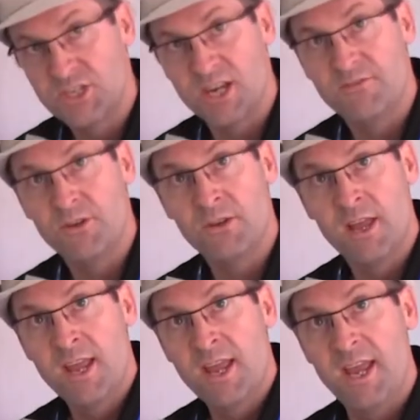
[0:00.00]
shovel
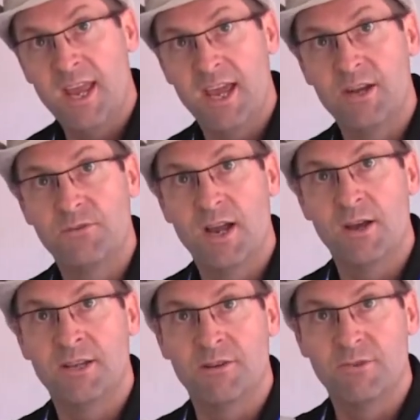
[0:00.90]
and
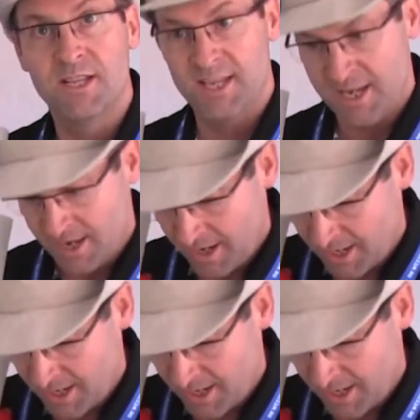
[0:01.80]
around, and really